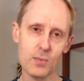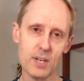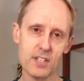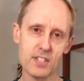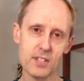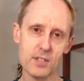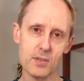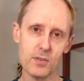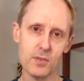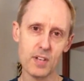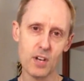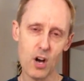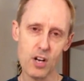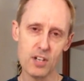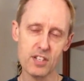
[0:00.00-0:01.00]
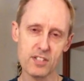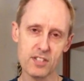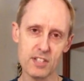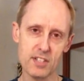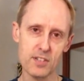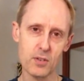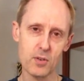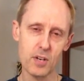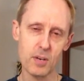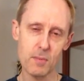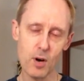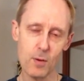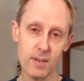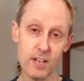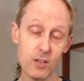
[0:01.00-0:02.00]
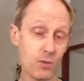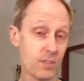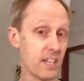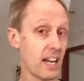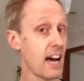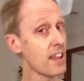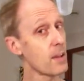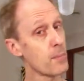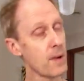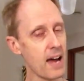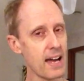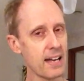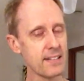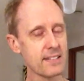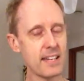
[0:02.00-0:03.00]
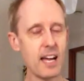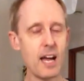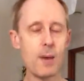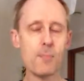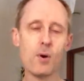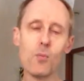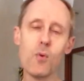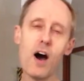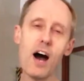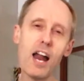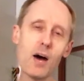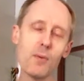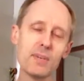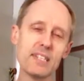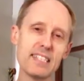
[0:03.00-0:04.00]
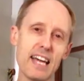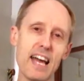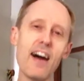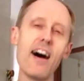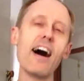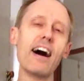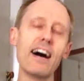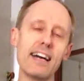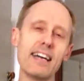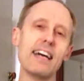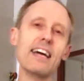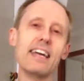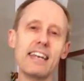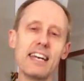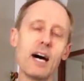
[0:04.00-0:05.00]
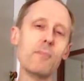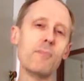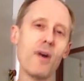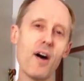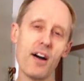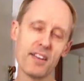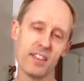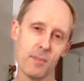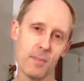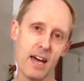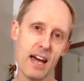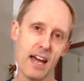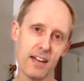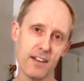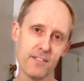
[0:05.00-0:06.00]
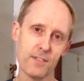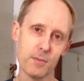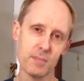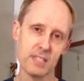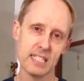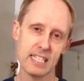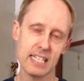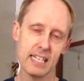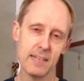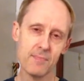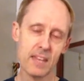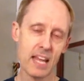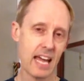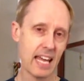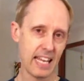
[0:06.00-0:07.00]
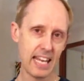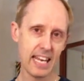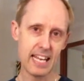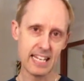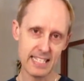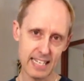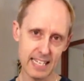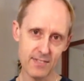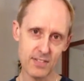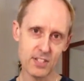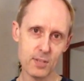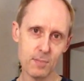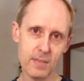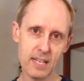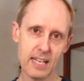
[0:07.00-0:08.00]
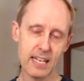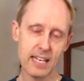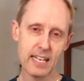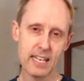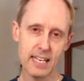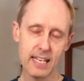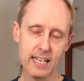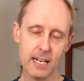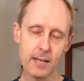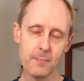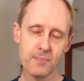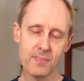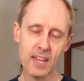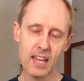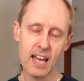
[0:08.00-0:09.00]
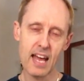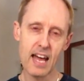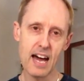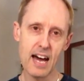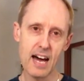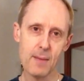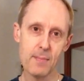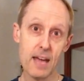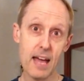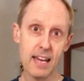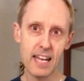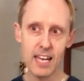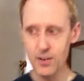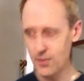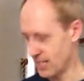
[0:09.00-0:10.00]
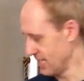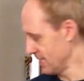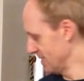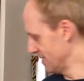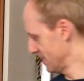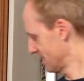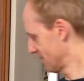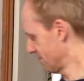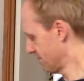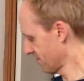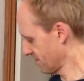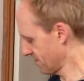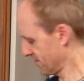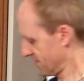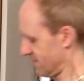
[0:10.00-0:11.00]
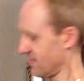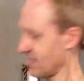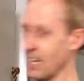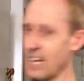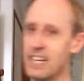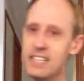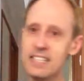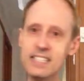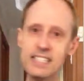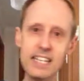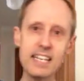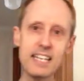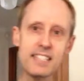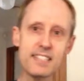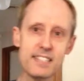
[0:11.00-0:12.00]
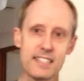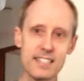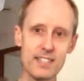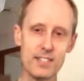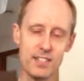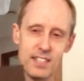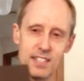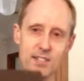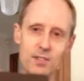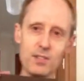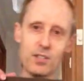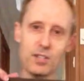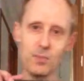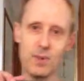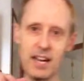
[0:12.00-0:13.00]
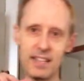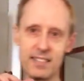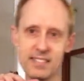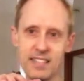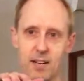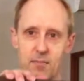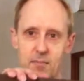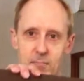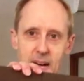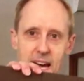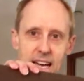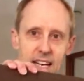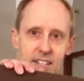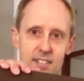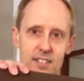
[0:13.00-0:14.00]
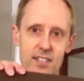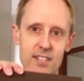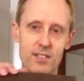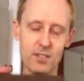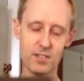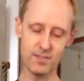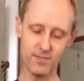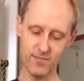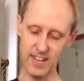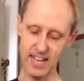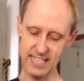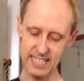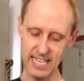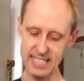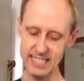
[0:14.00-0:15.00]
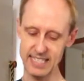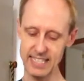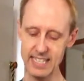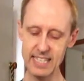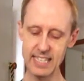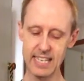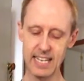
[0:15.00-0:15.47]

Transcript: went to the Collins Street store in Melbourne and looked at other bags. But while I was there, I ended up buying the bag from Sydney and getting it delivered to me here. And here it is. And it's look at the way it's come packaged. It looks fantastic.